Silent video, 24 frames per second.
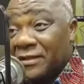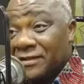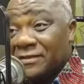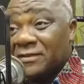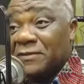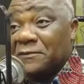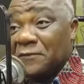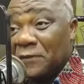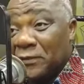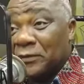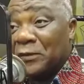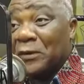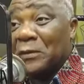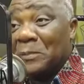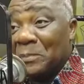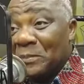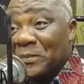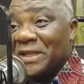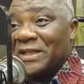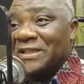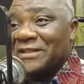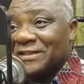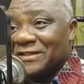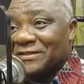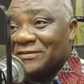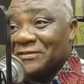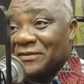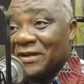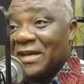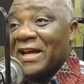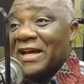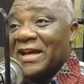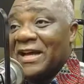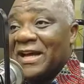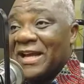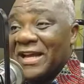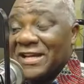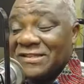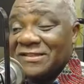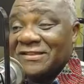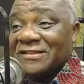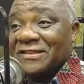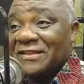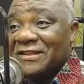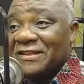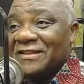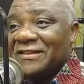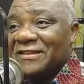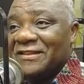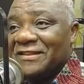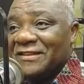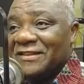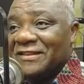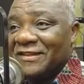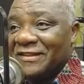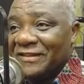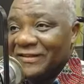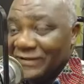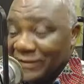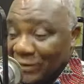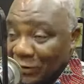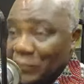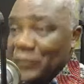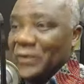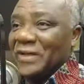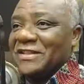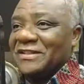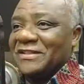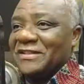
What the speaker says: development kwa esne the West,